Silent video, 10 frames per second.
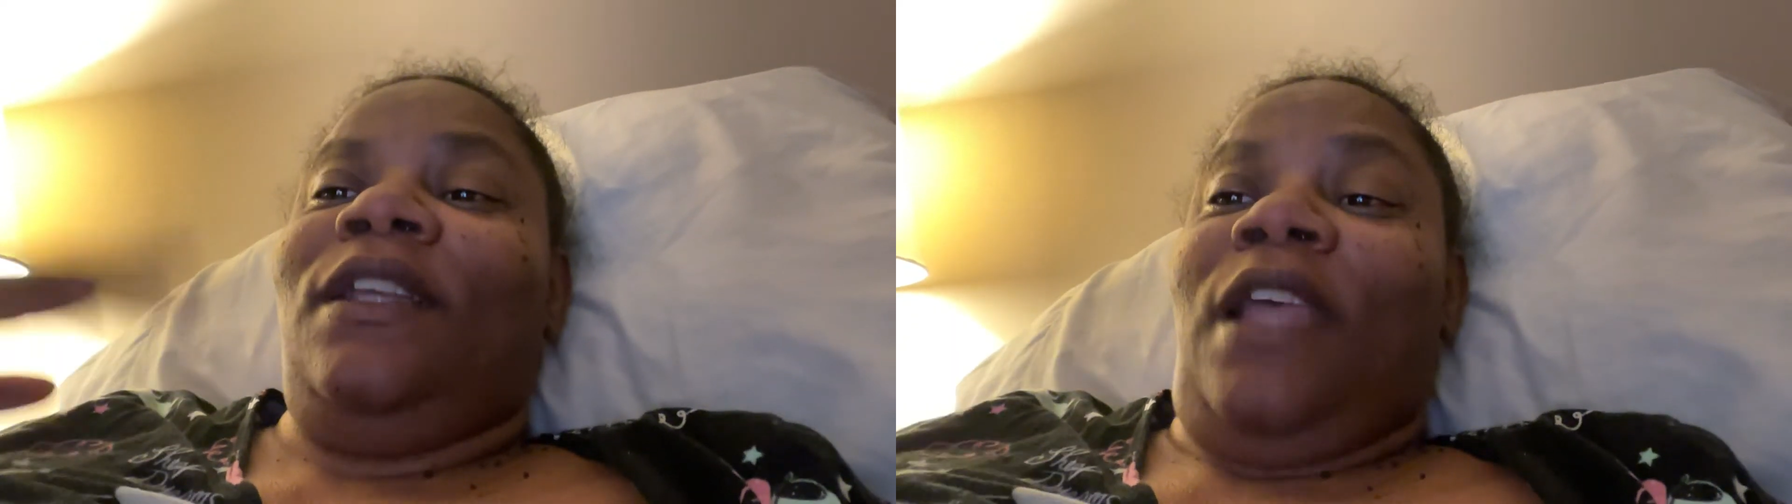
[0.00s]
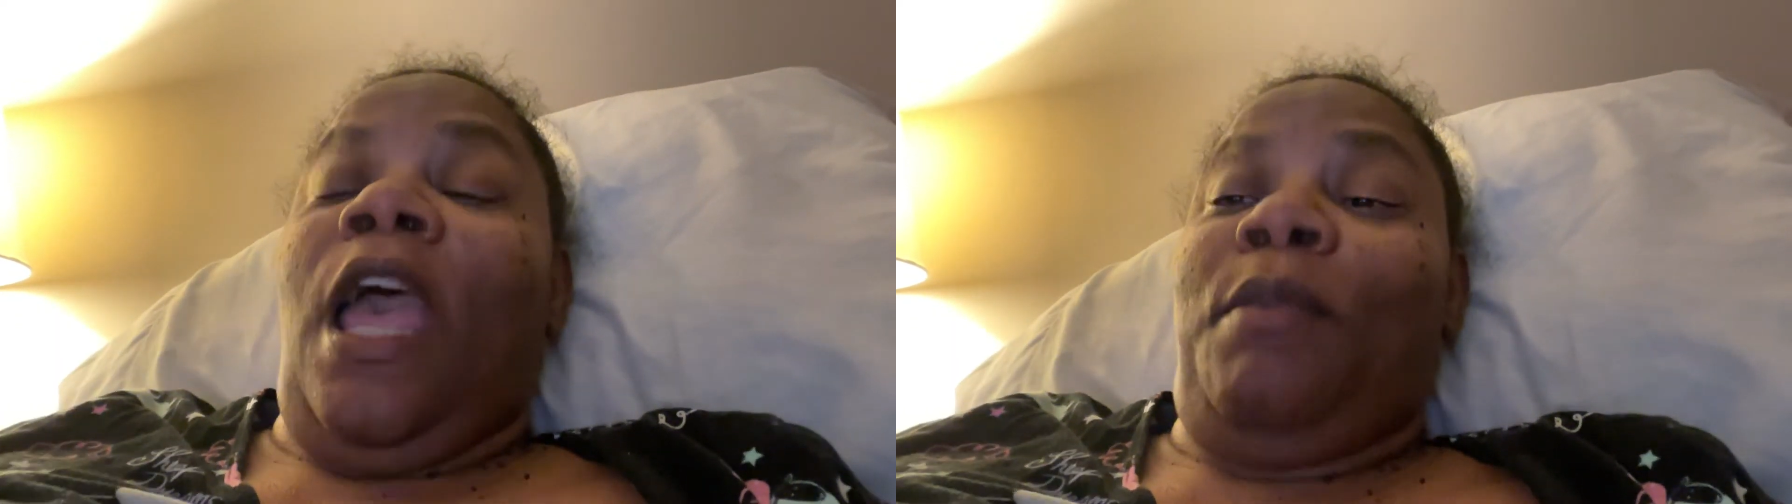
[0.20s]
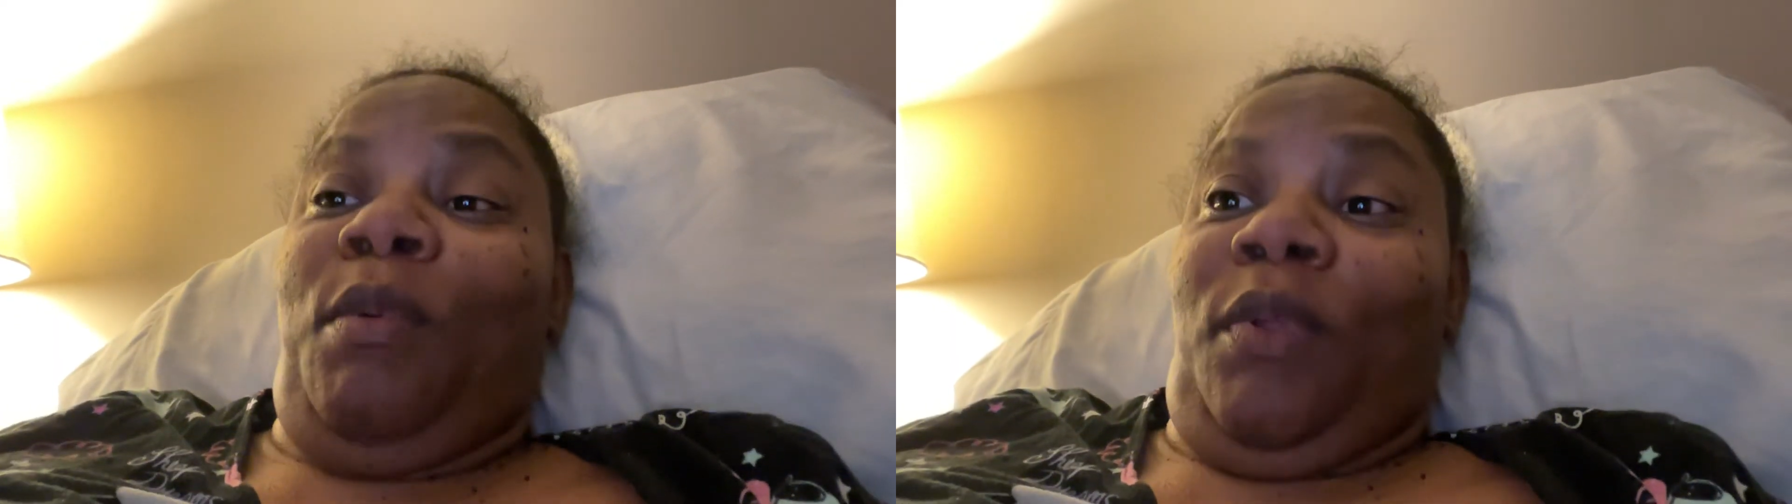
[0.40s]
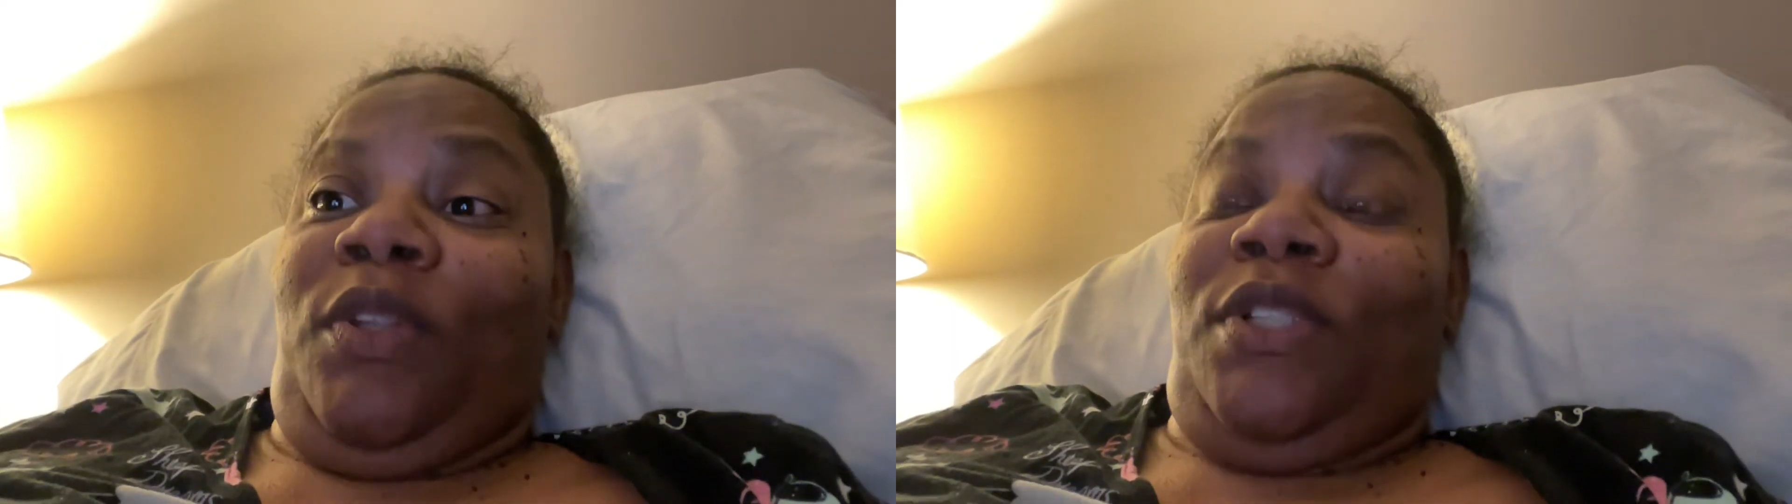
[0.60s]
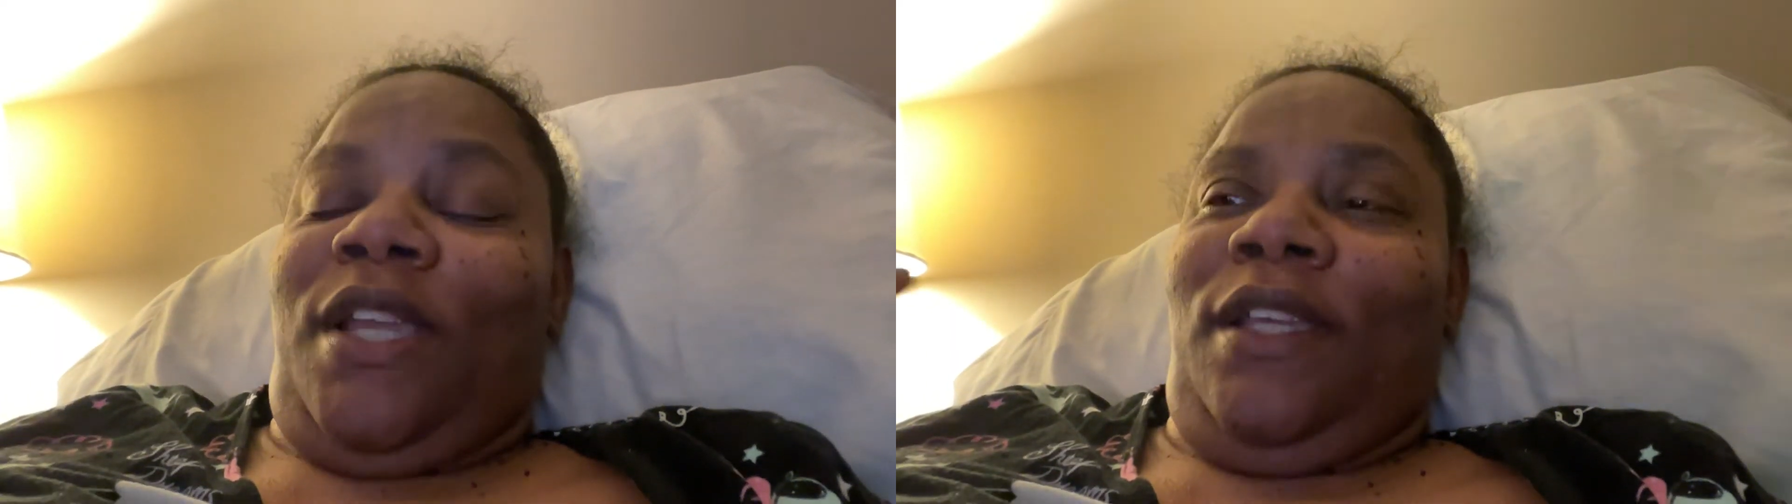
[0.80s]
Happy
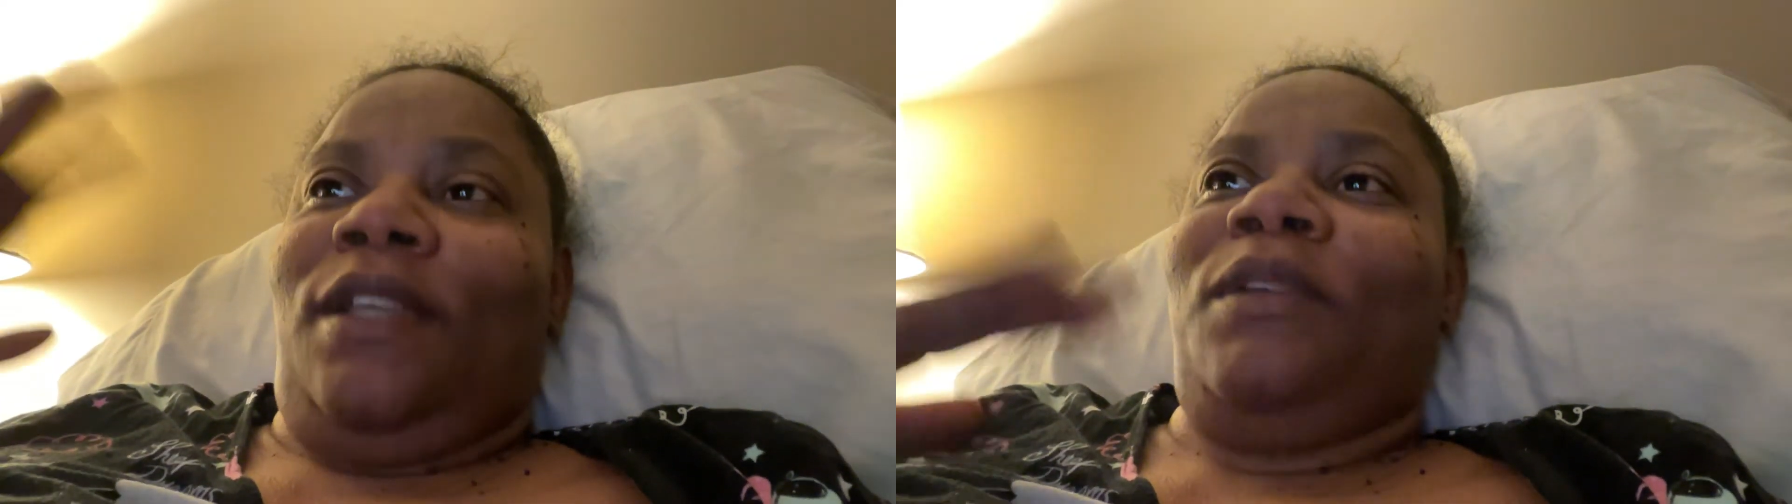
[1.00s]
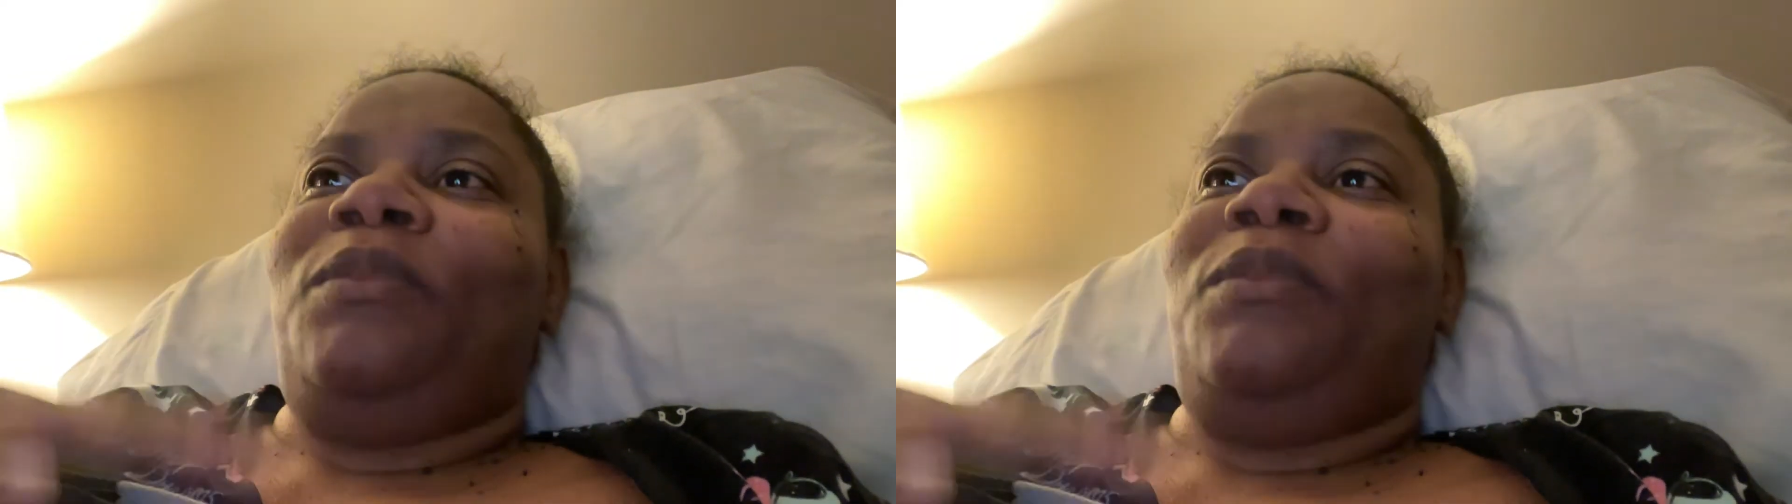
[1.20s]
Mother's Day.